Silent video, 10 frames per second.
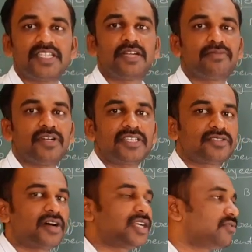Therefore, it
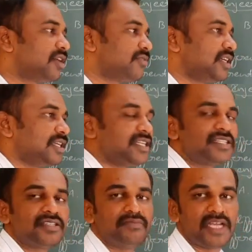is not a one-one. It
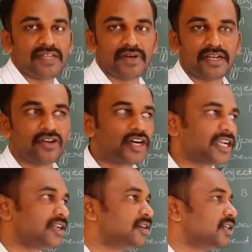is a mini-one.
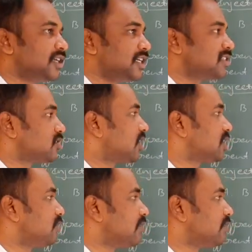Okay, it is
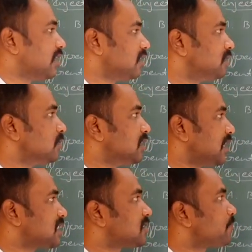not a one-one.
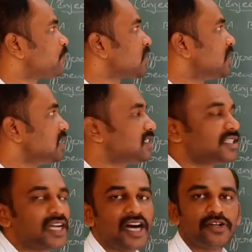Next, is
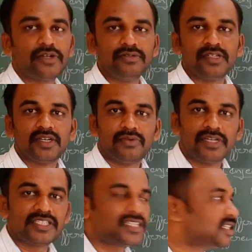it onto?
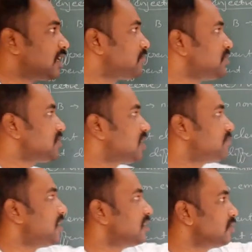What is the definition
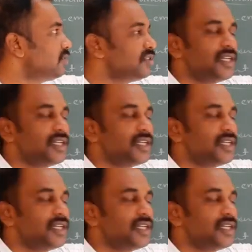of onto?